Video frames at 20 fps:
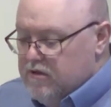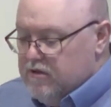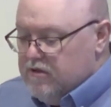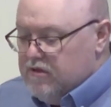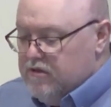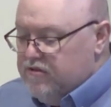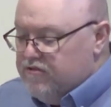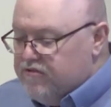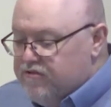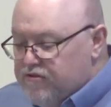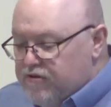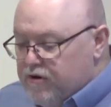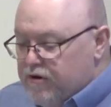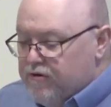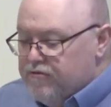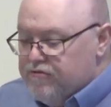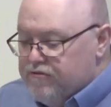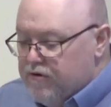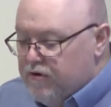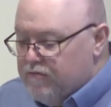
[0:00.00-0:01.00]

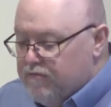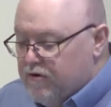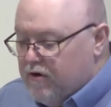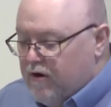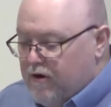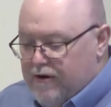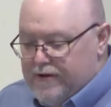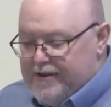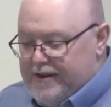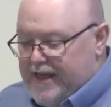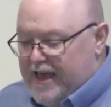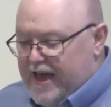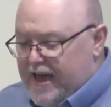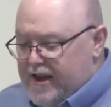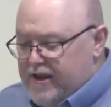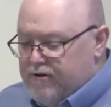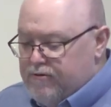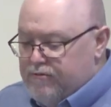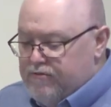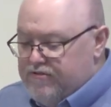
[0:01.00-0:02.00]
concerns over our
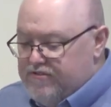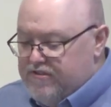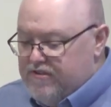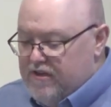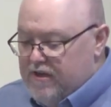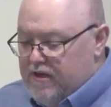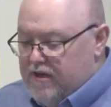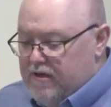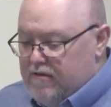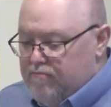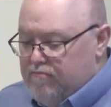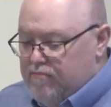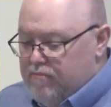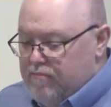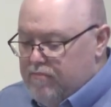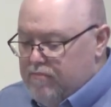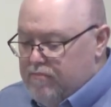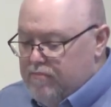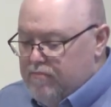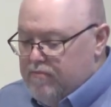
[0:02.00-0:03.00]
inadequacy
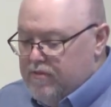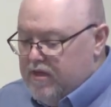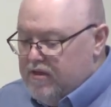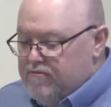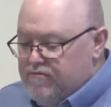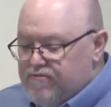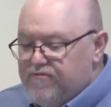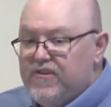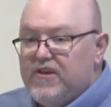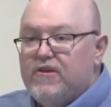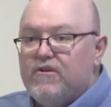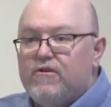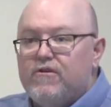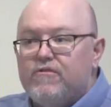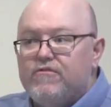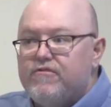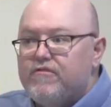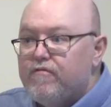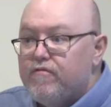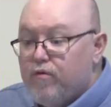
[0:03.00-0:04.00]
and
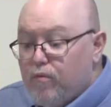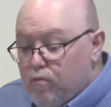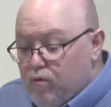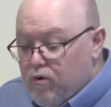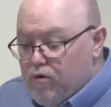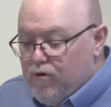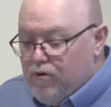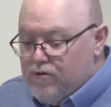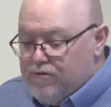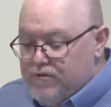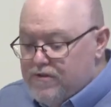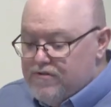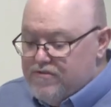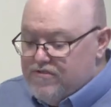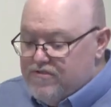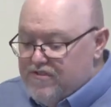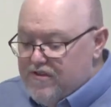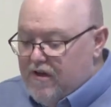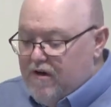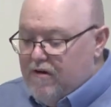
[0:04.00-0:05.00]
fears of the world
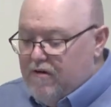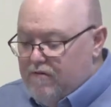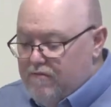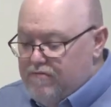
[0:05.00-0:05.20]
itself,